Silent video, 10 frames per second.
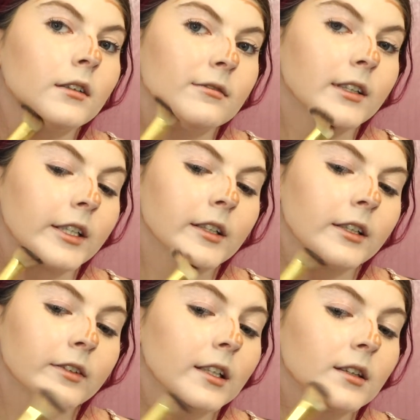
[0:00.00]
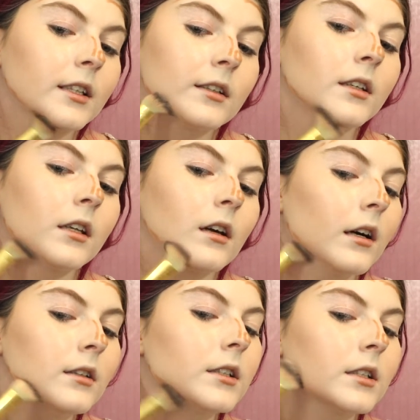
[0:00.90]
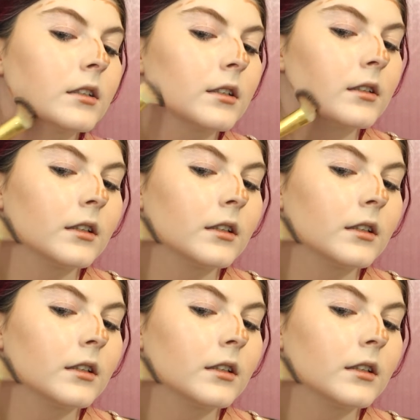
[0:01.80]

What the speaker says: very different than not.